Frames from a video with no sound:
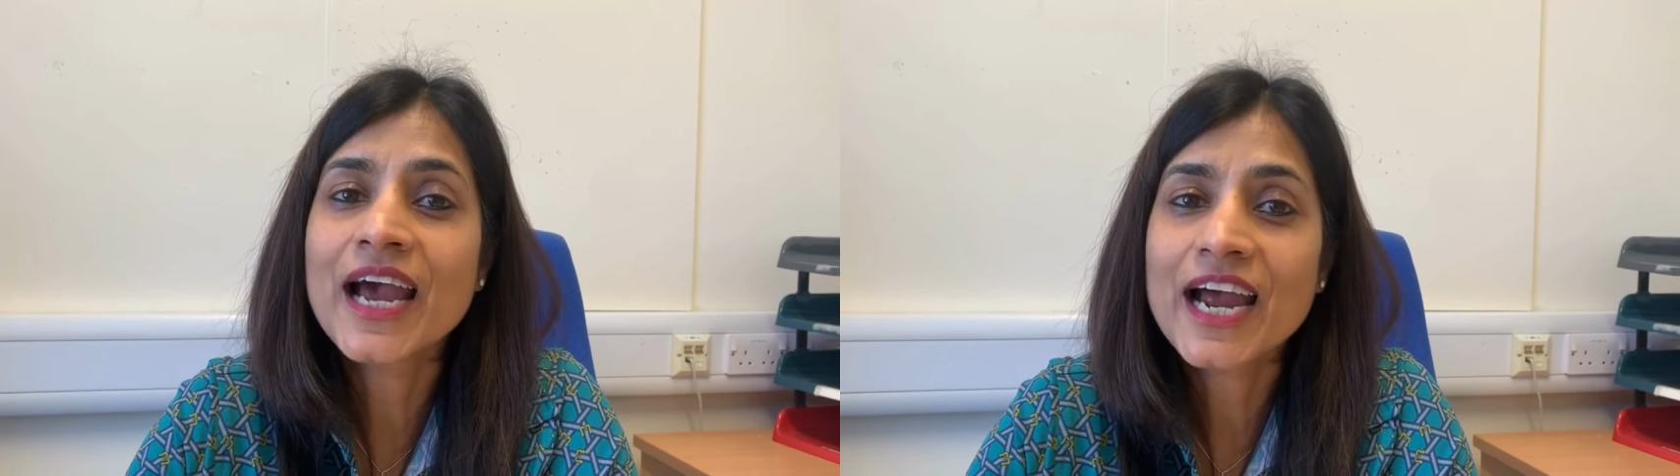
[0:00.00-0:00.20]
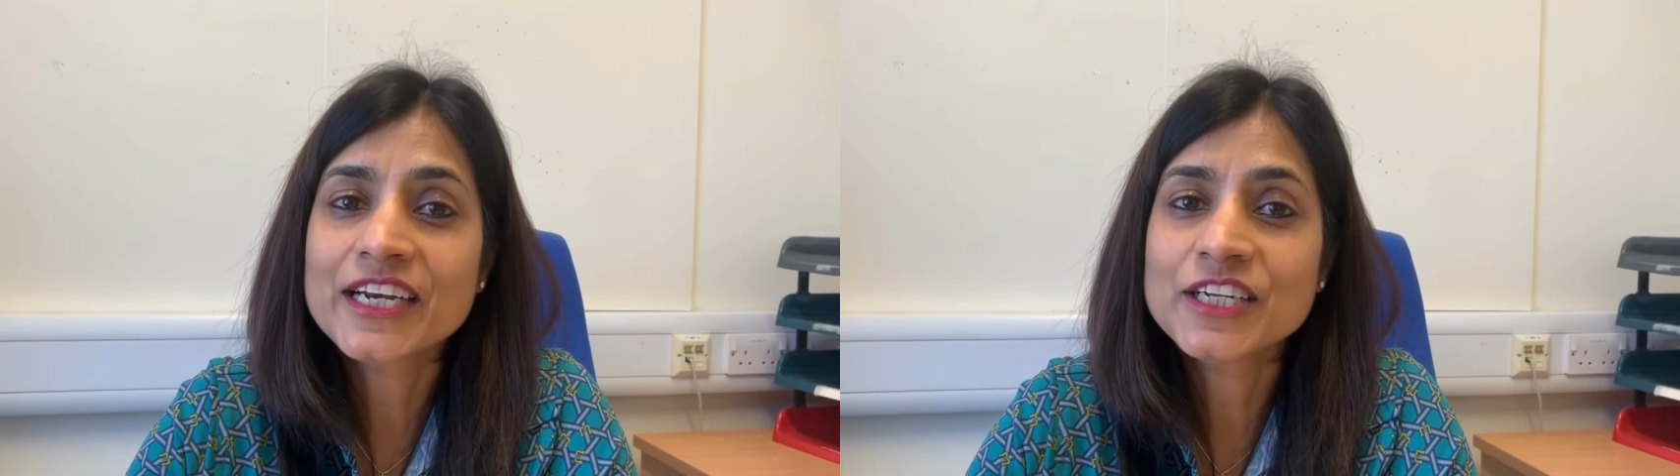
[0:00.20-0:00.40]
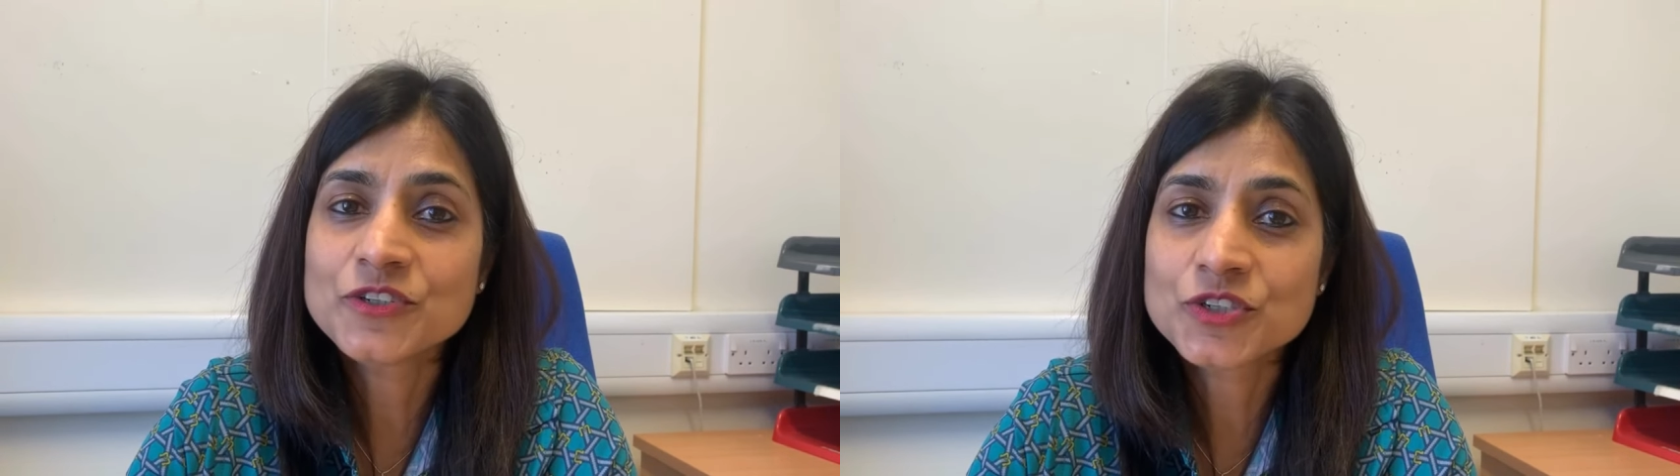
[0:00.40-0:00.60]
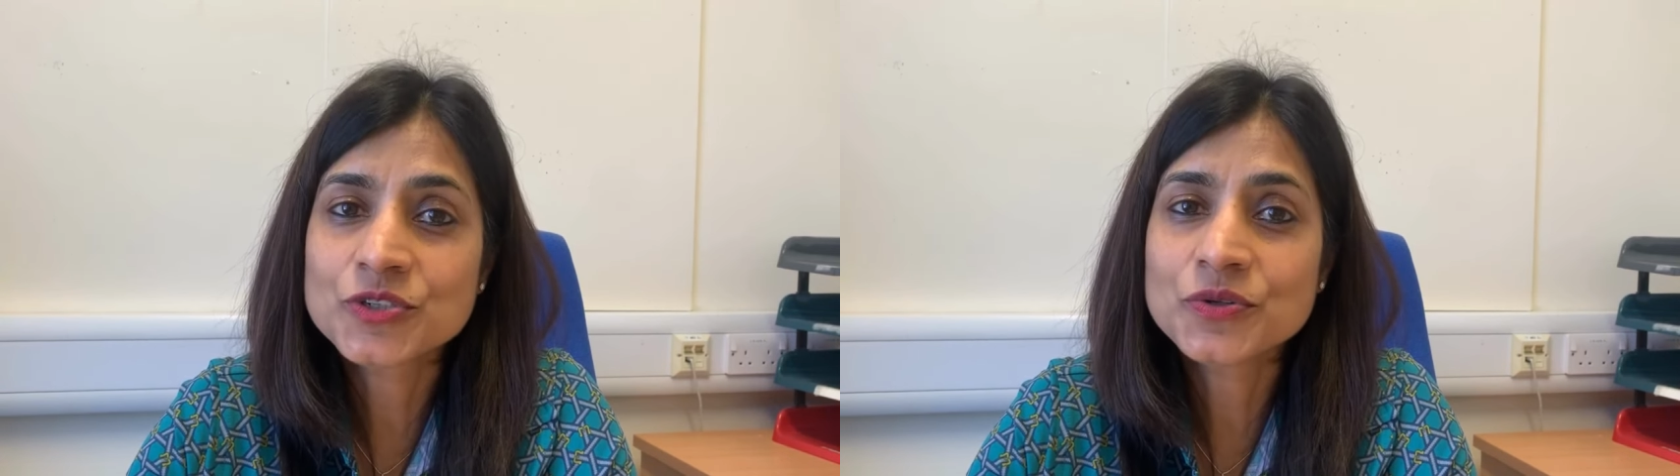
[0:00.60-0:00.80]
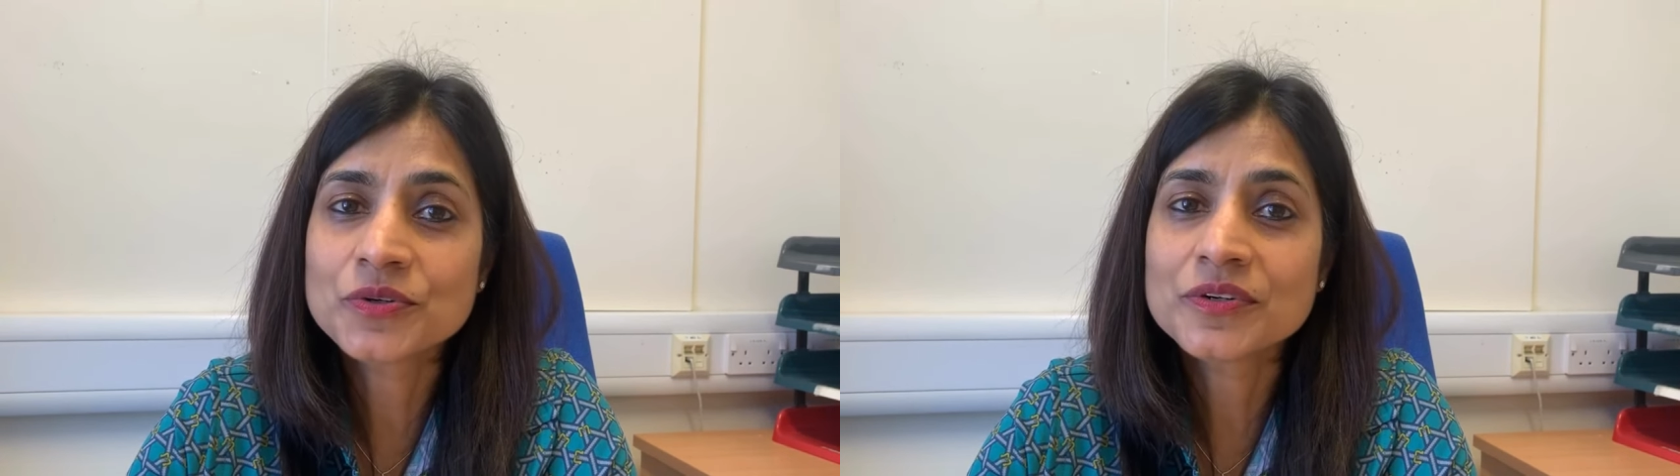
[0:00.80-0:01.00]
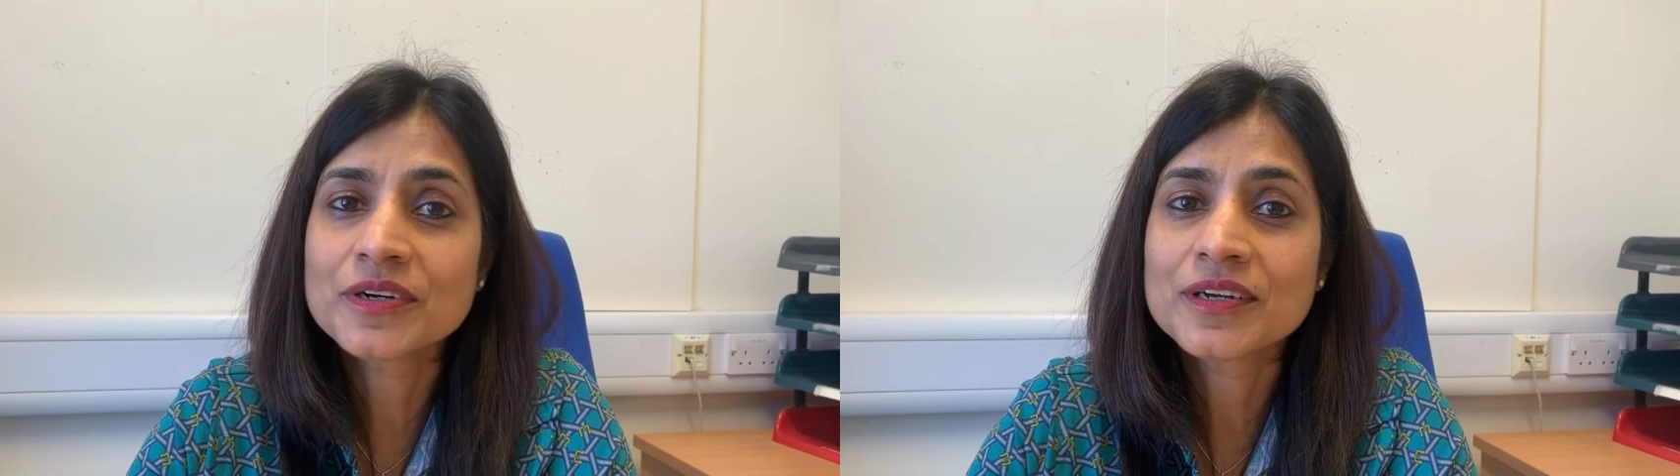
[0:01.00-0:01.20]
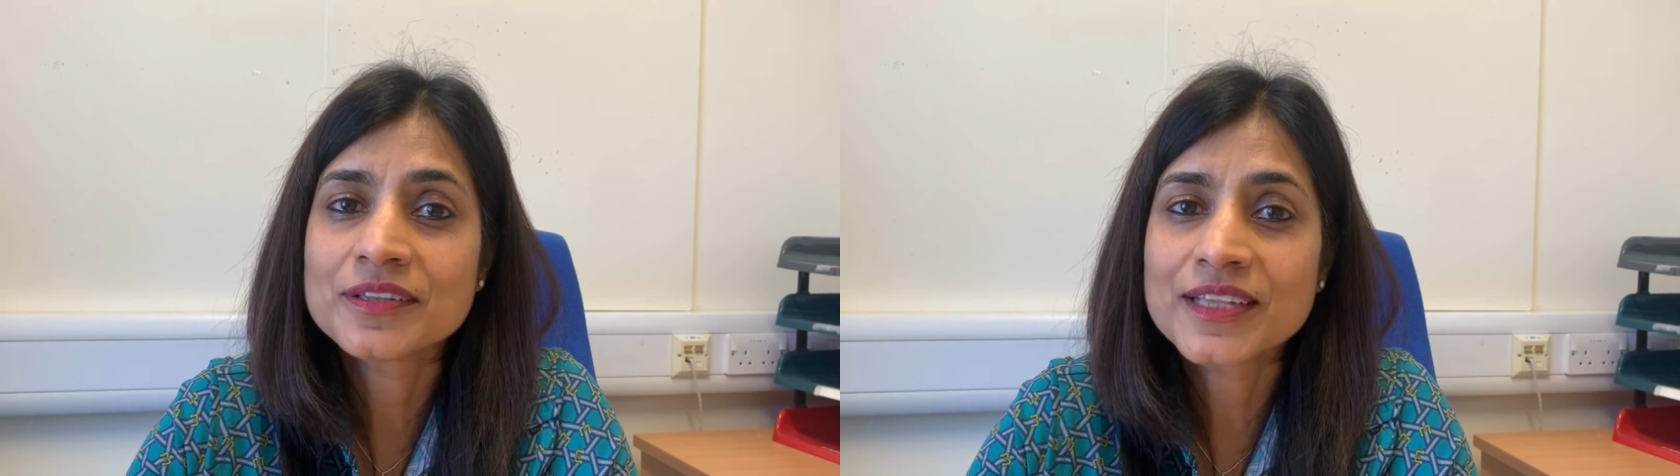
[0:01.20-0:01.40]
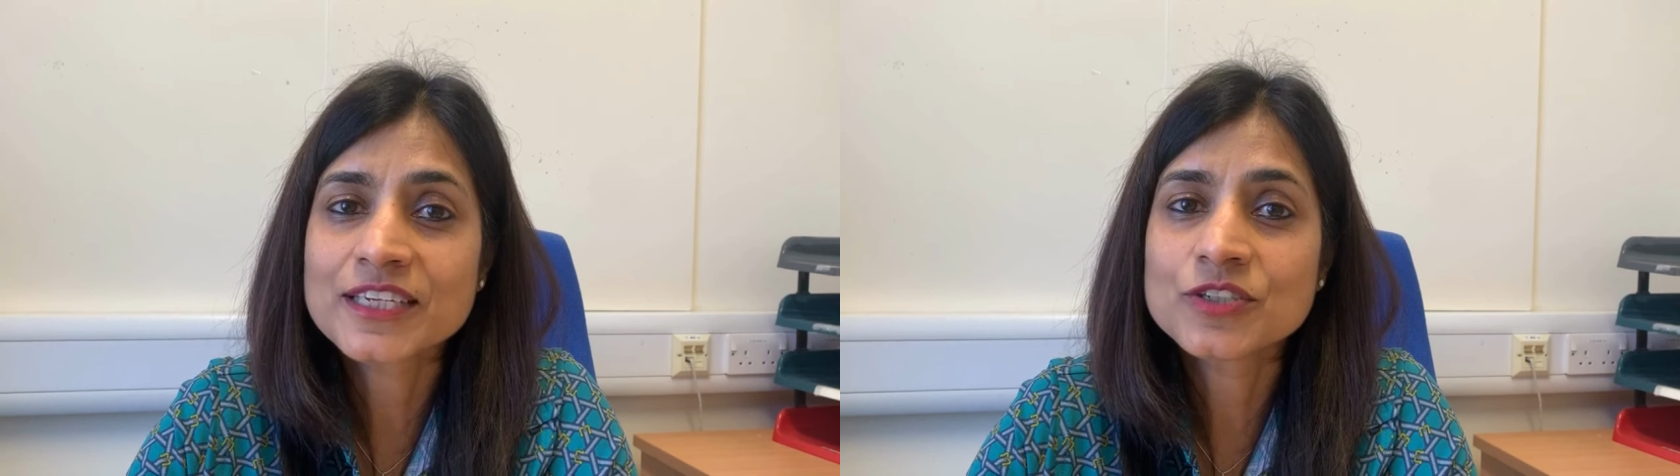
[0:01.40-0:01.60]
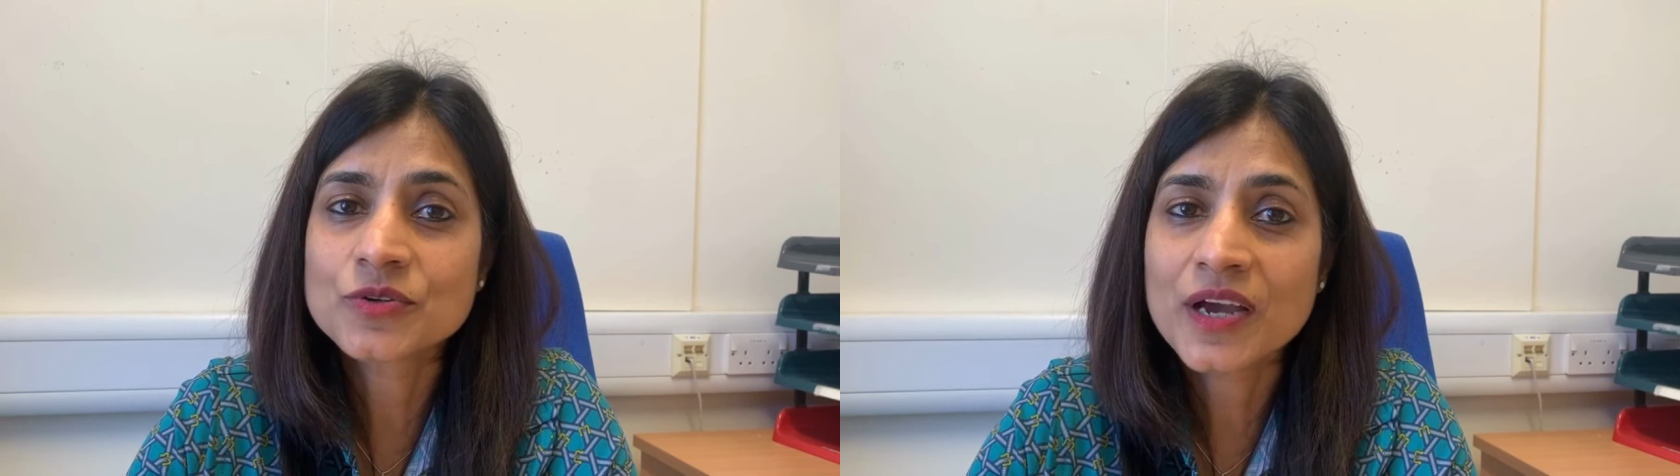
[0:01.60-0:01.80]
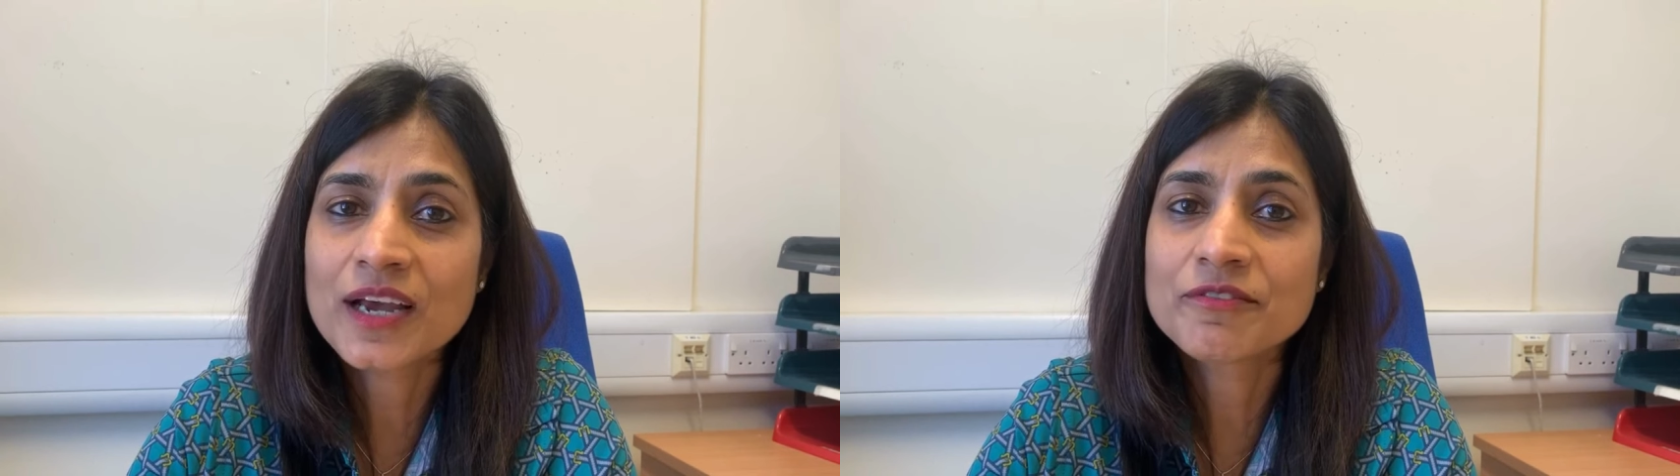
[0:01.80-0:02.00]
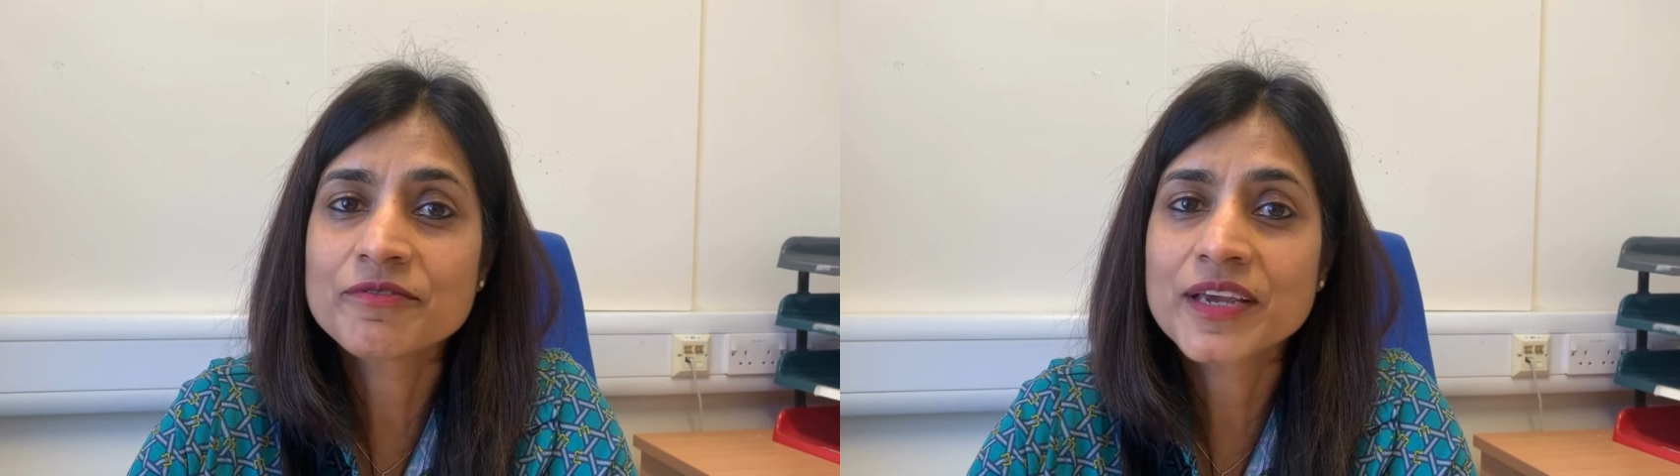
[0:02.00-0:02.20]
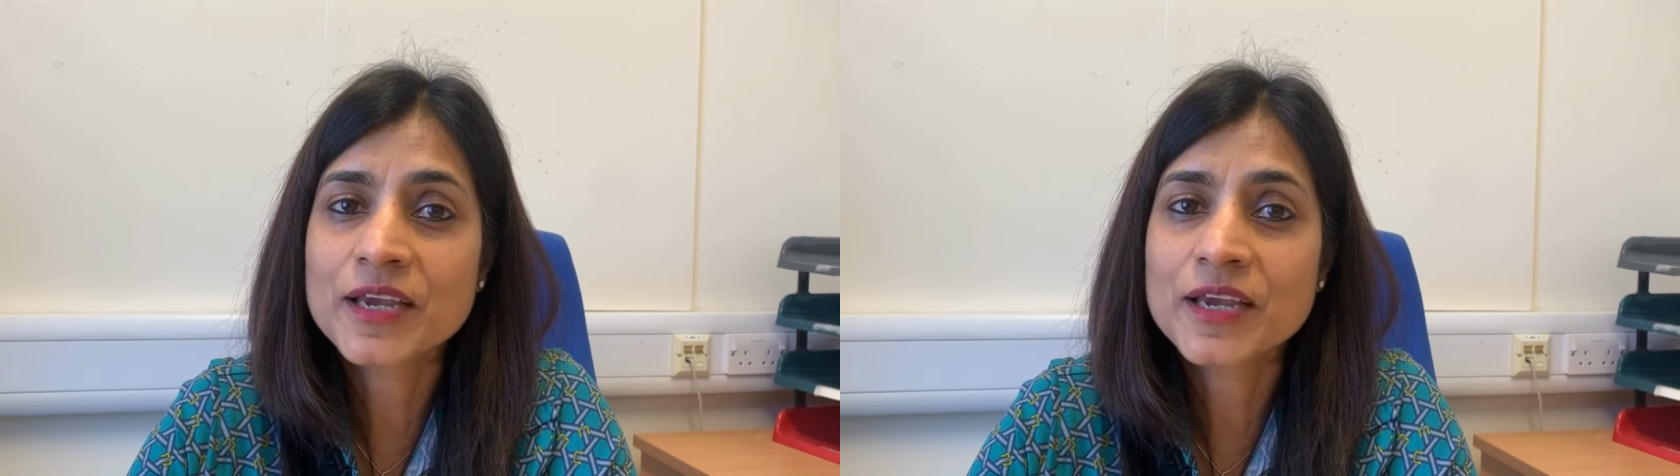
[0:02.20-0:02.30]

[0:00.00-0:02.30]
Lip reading: and ensure that you have